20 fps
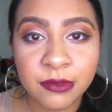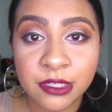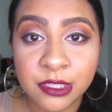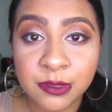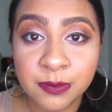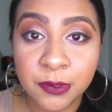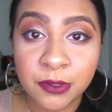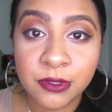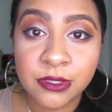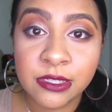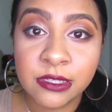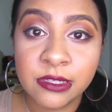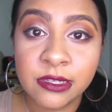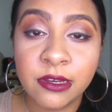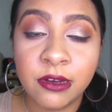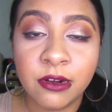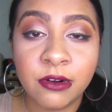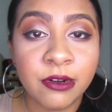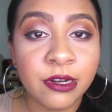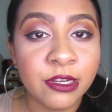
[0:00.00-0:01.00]
They're
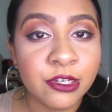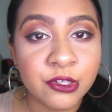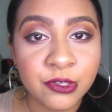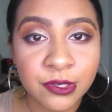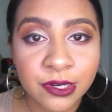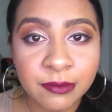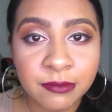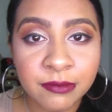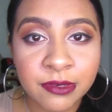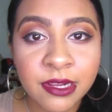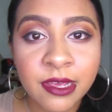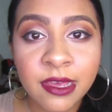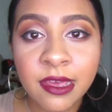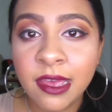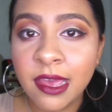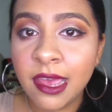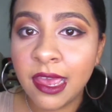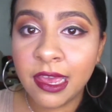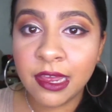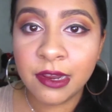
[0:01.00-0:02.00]
supposedly already trimmed
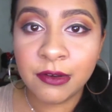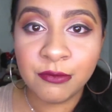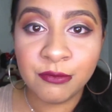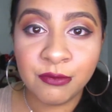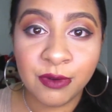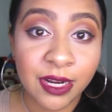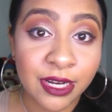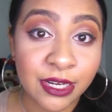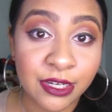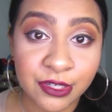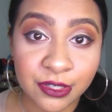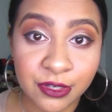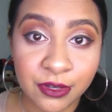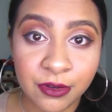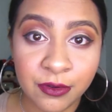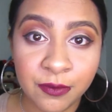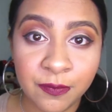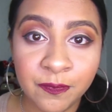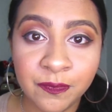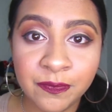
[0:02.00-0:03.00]
and ready to
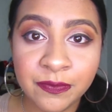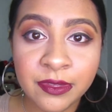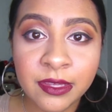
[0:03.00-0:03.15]
go.